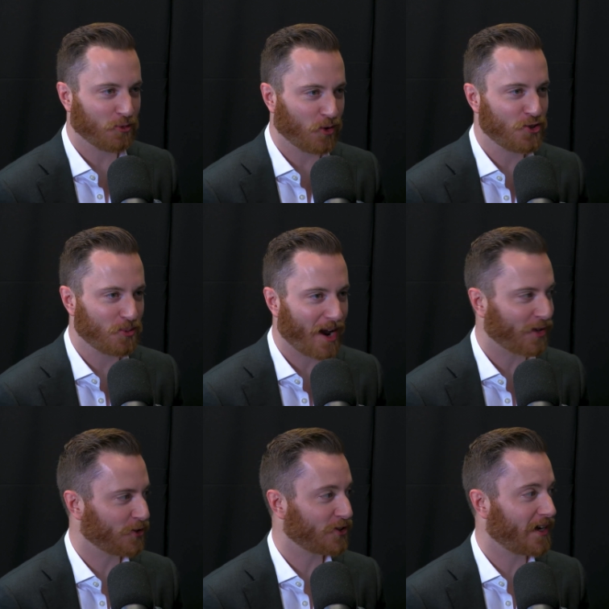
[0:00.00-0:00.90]
Would you
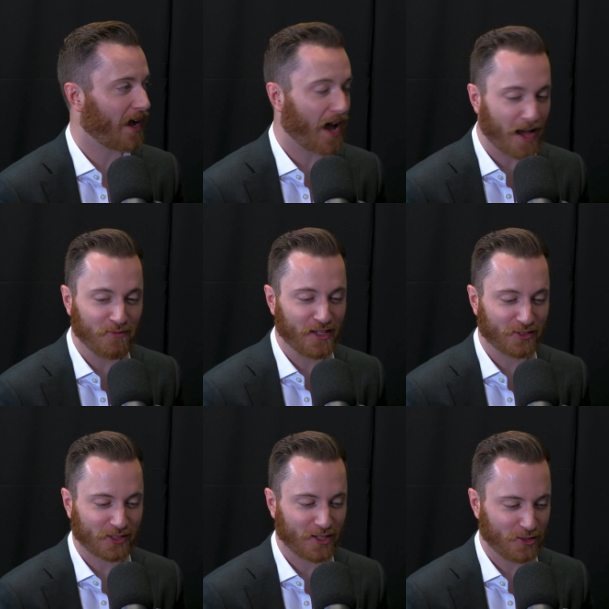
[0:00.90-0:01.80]
rather? It's like
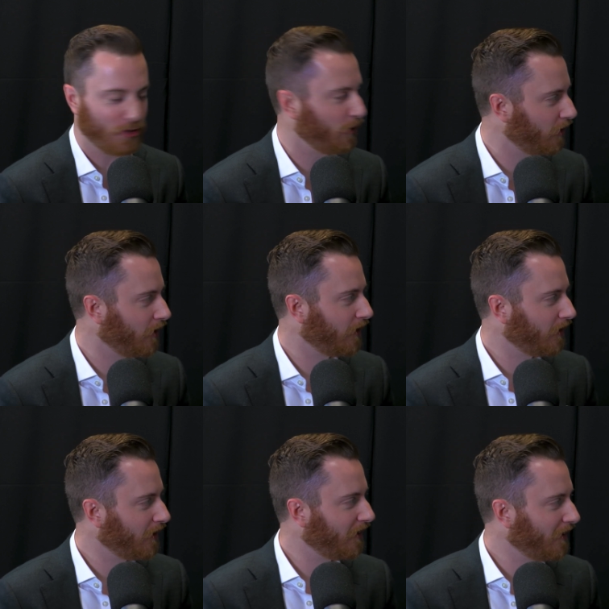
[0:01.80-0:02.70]
obviously a dude. Yeah,
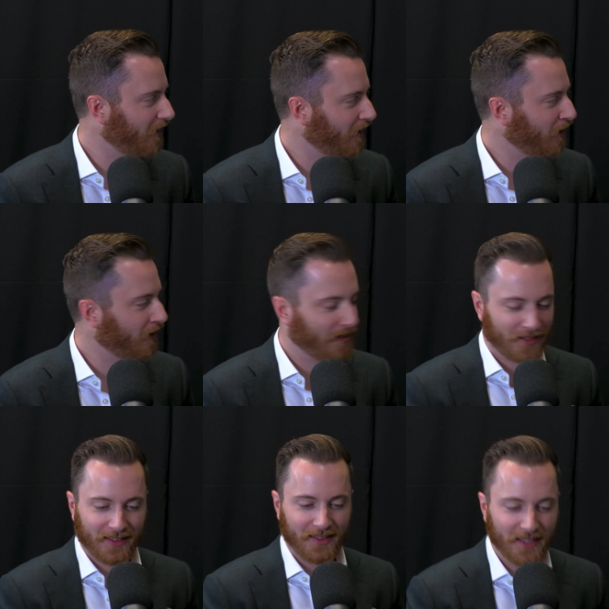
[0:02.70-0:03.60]
yeah.
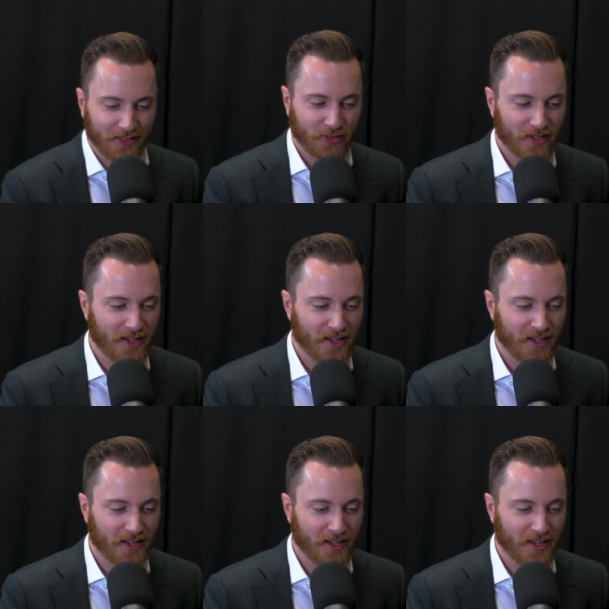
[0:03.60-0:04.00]
It's